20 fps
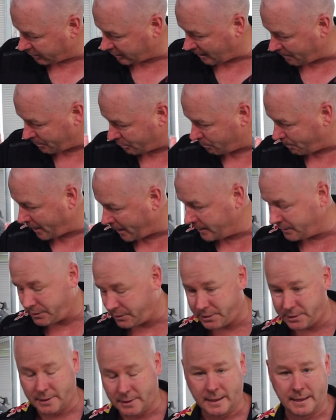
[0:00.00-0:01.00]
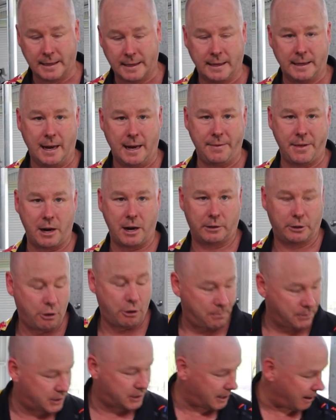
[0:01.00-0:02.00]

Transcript: at Capital Paints, and that'll help us